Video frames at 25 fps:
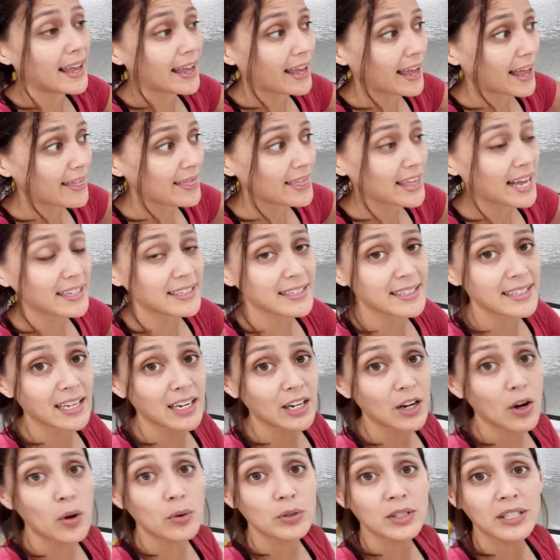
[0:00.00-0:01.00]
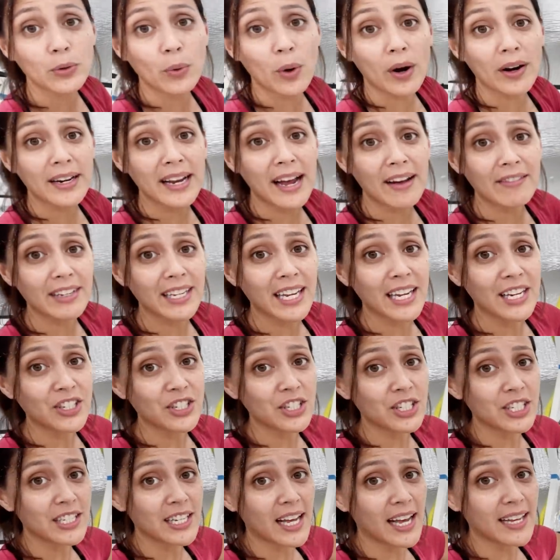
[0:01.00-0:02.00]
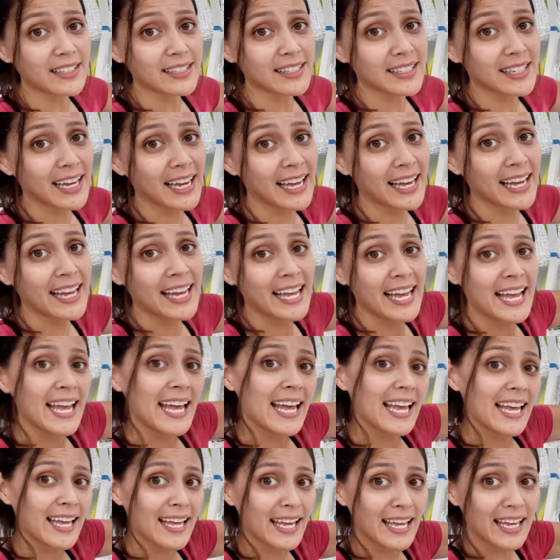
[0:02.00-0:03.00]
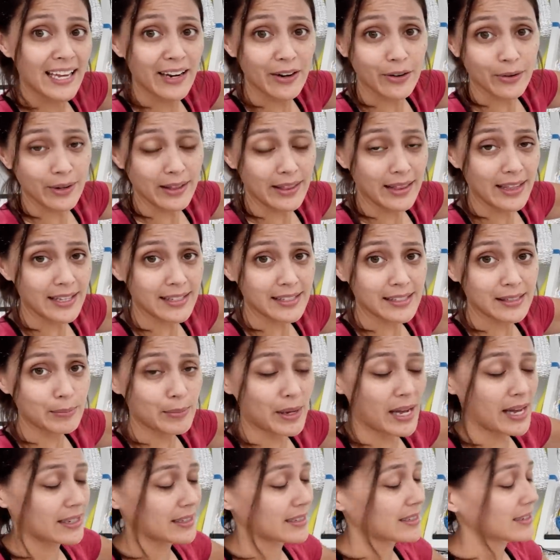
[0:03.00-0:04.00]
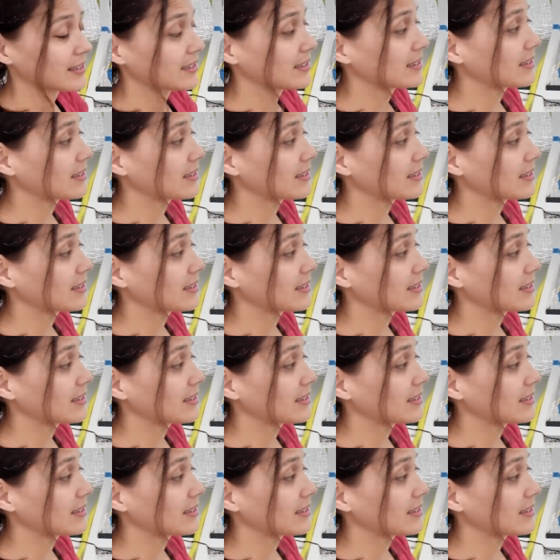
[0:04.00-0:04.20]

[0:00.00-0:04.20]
and that's going to go to our navigation desk here in this mess.